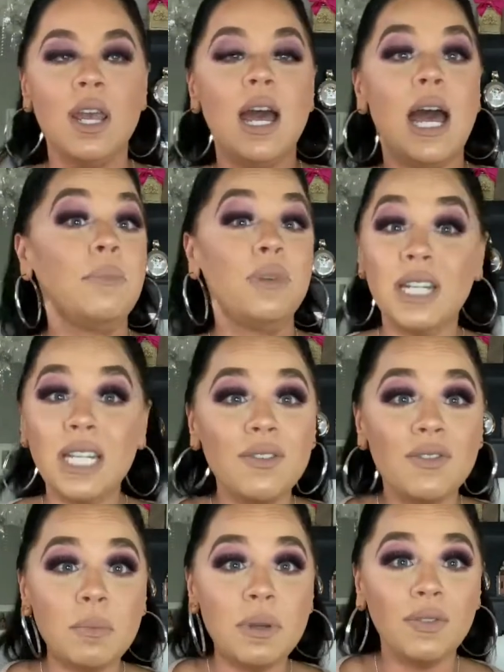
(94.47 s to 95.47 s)
I'm going to
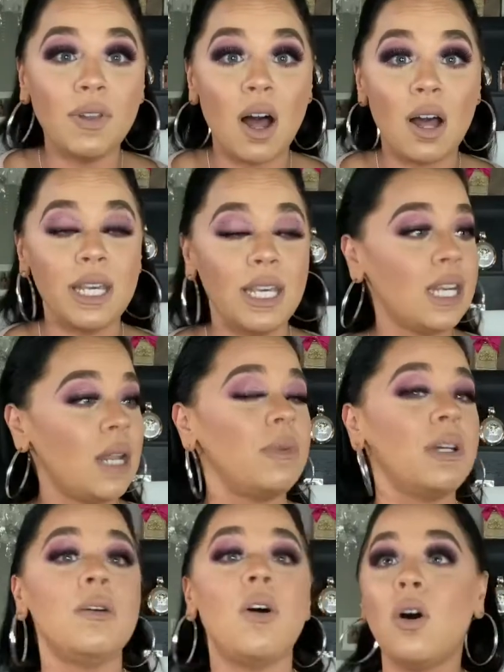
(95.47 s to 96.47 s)
even be vlogging. I'm going to